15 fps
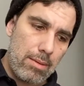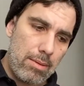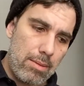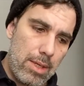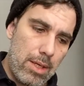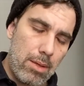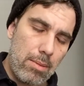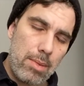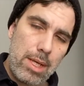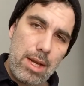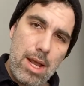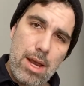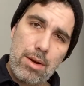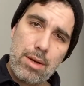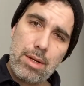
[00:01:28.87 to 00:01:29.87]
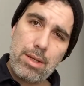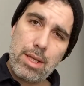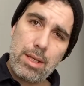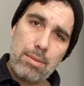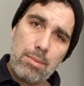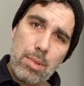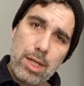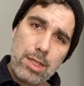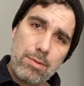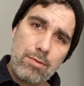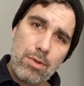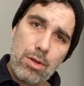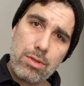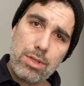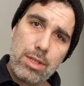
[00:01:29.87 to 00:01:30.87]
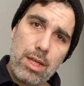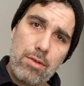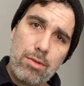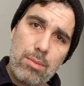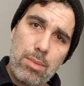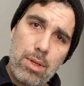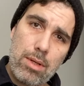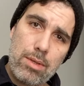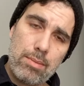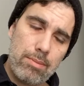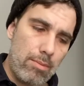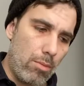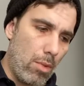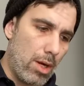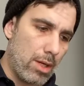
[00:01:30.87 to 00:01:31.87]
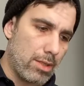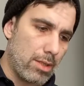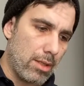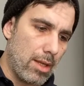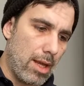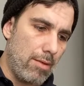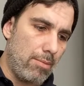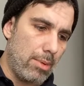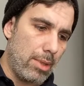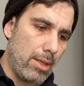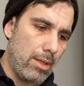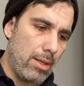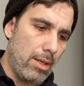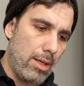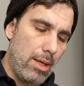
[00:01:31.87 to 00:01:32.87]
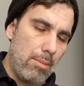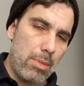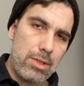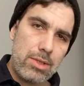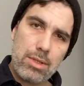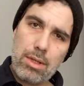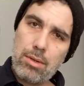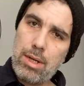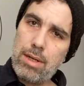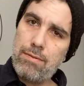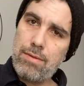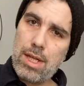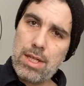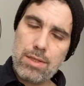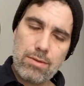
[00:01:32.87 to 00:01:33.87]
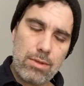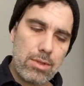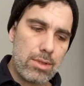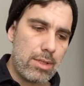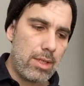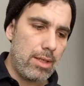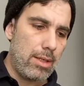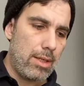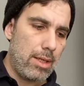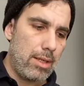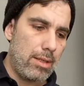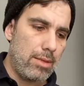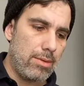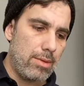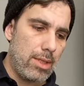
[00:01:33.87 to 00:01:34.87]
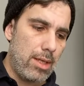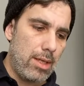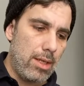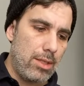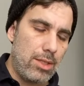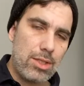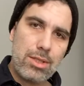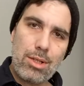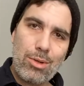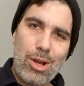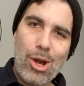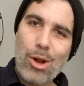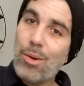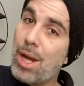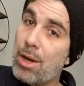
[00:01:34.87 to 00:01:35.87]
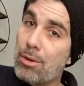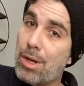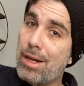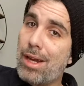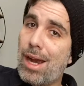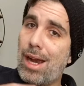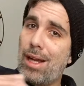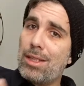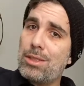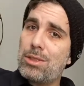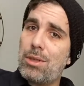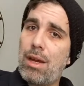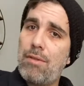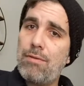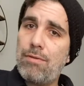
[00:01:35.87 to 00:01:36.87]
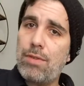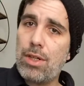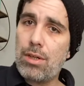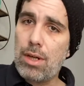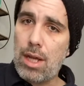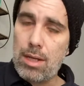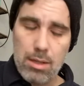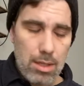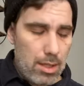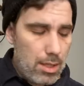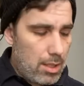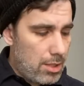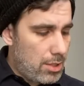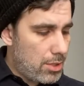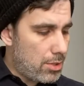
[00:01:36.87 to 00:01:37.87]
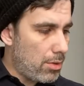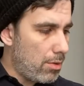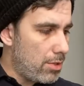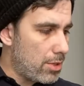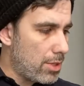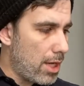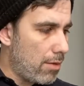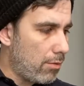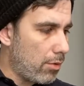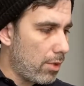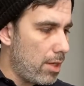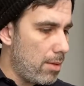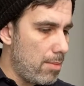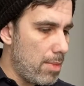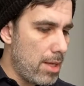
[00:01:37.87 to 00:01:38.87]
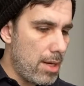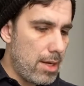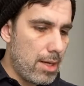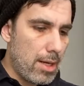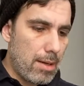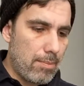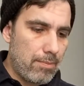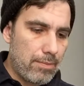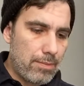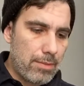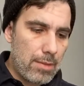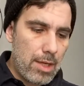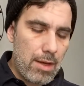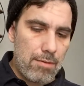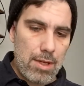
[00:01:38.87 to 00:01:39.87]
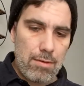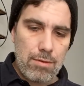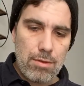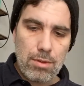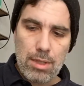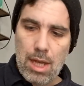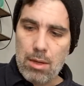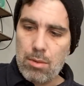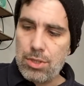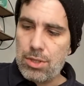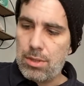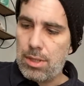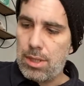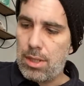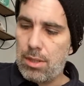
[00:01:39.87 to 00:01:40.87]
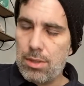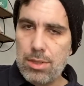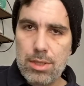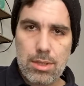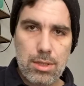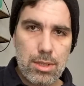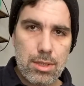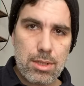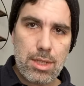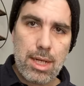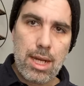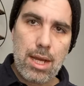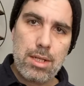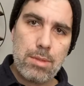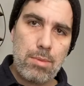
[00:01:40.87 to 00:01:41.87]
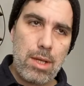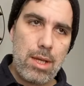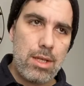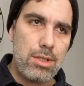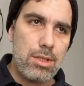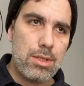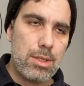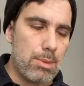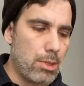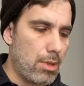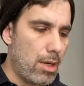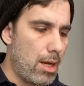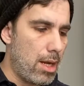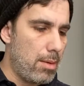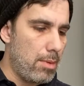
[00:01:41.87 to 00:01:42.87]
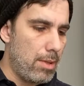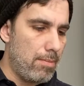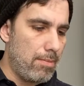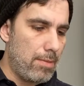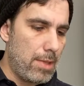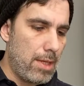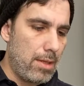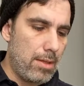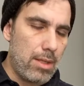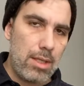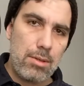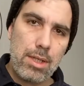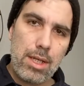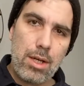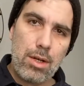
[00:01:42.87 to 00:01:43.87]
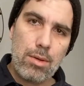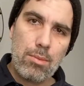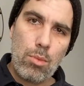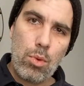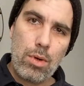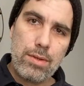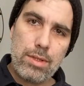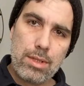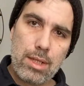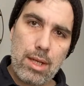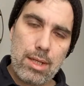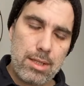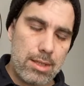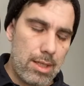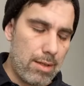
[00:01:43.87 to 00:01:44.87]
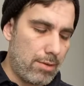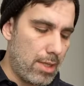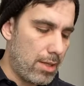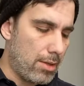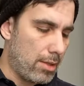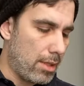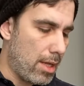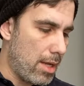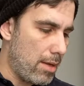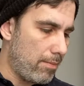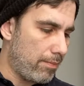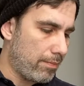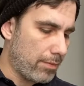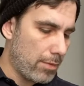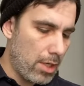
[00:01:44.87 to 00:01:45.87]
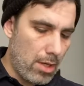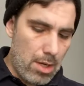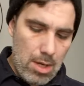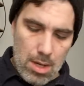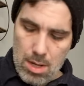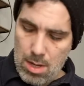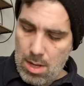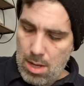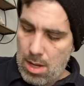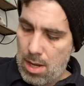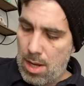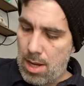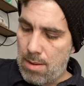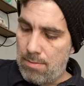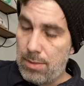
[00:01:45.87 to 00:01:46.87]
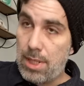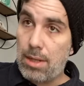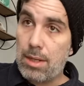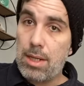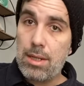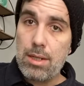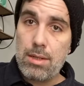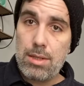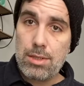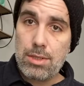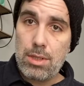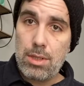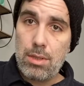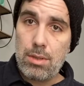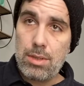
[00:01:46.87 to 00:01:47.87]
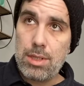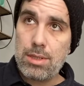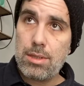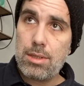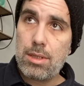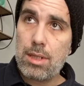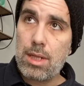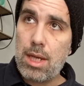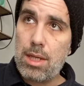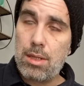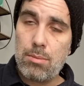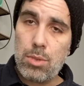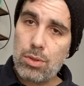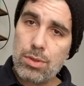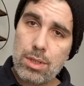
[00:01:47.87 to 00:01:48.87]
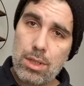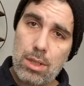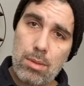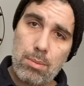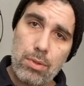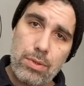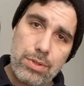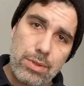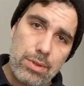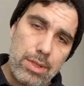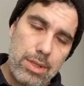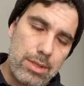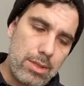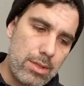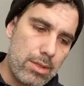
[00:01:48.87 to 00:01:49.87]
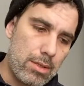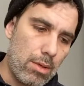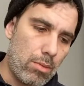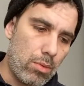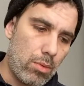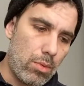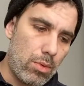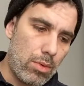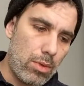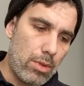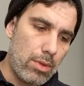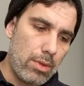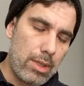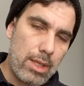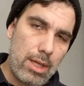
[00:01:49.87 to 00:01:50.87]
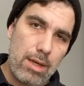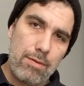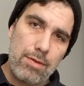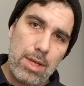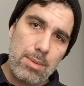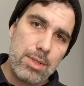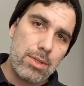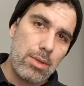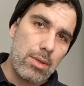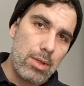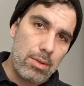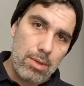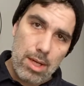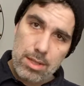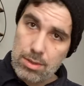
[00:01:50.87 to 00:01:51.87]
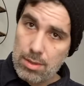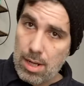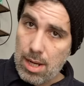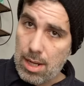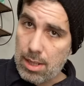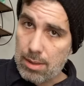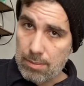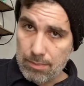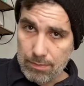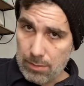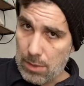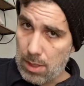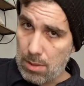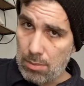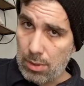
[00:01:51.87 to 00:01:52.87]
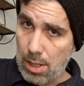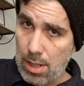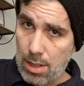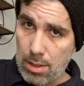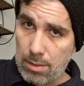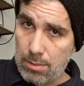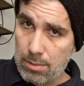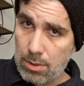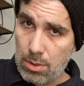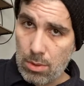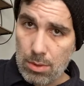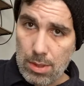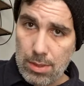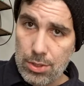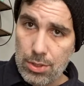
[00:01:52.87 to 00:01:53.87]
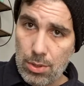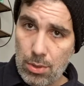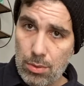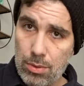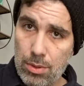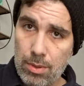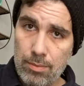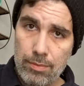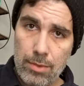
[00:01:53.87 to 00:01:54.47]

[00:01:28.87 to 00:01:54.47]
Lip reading: intermediary that brings folks together from all walks of life, but puts on great festivals and just an all-around great guy. So I figured I'd just throw this out for him, and if you like what you hear, just check out his page and subscribe, and then you can hear more of this kind of stuff down the line. Now getting to this tune, this is again the Muleskinner Blues. So this is a really kind of famous Tony Rice track. He played on Cold on the Shoulder,